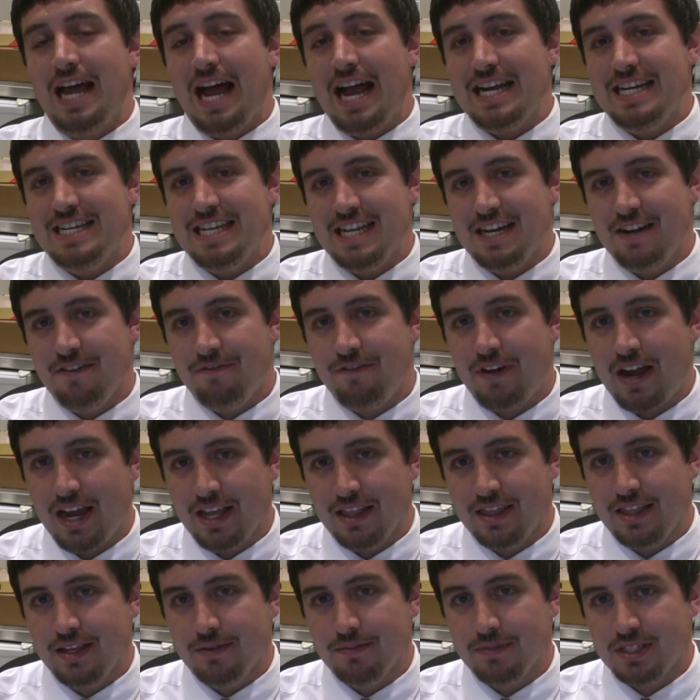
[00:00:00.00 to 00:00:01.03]

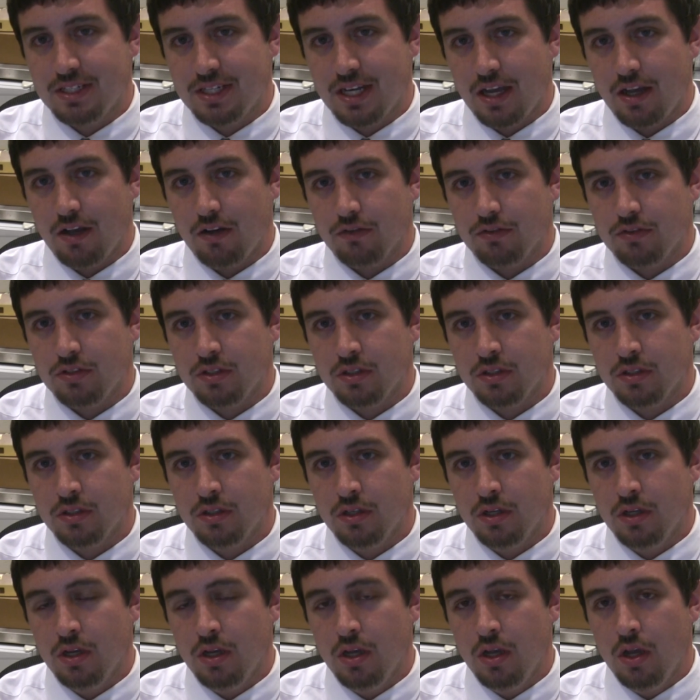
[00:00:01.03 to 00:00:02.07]
identified themselves
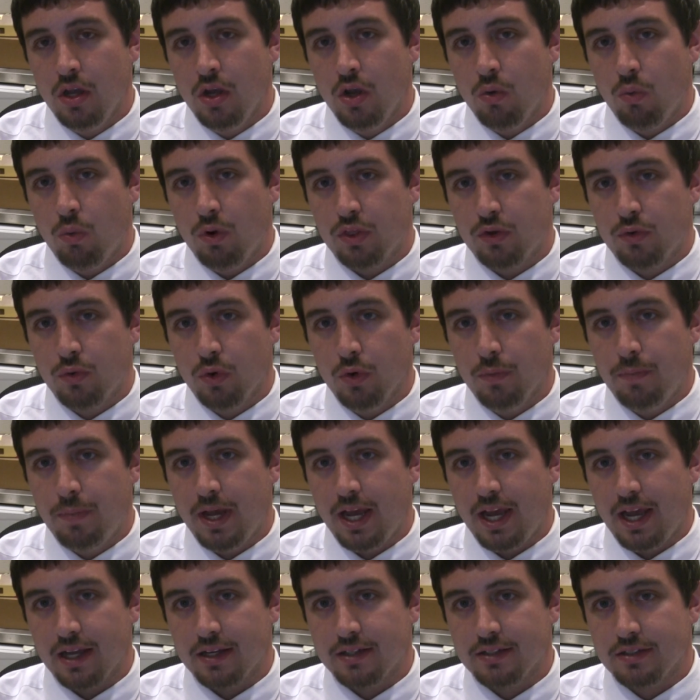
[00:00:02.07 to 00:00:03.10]
with group
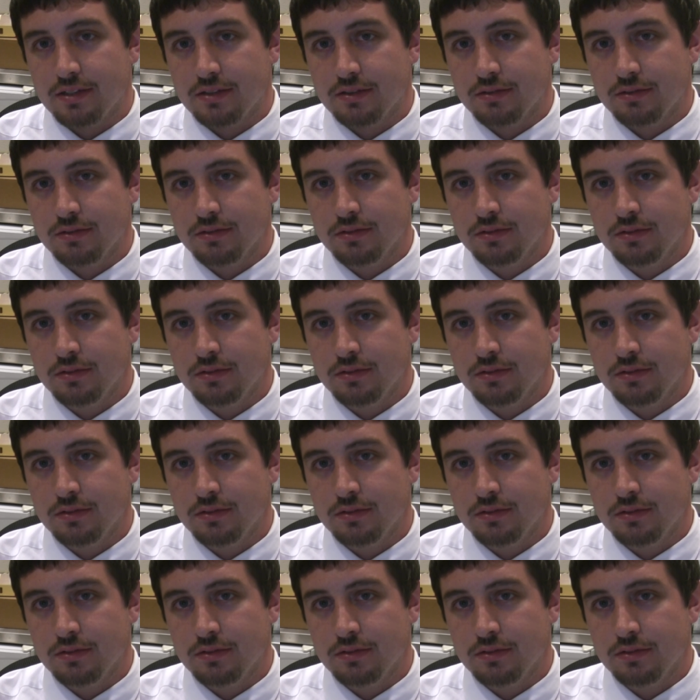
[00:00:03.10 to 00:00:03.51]
X,